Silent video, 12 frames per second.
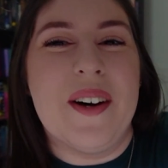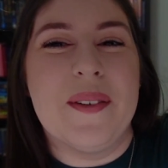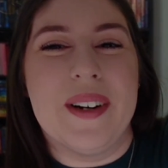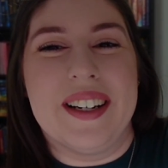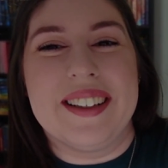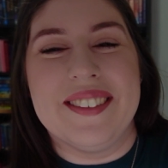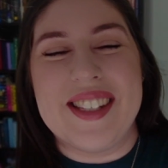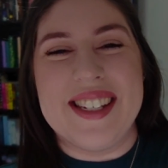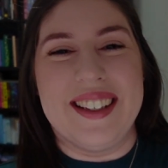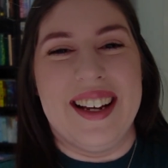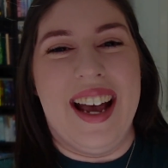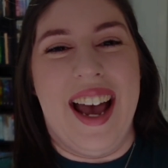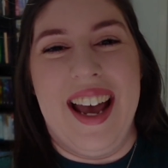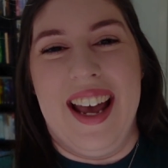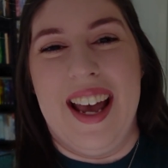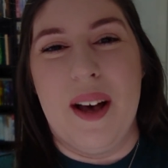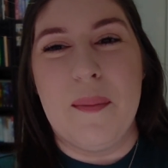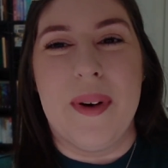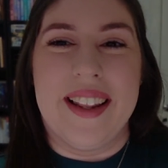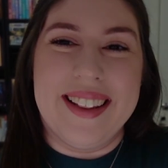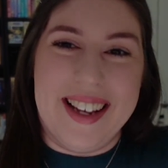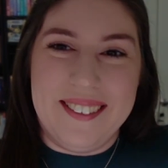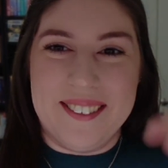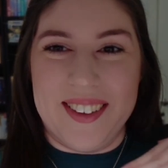Welcome to a
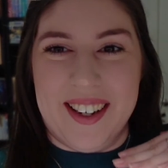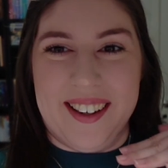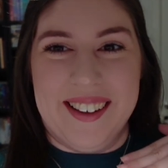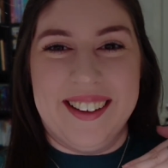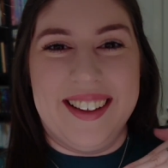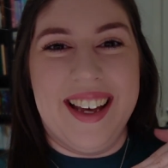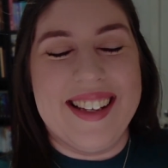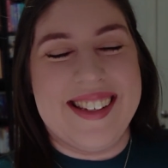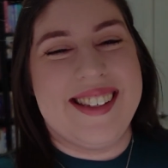birthday vlog.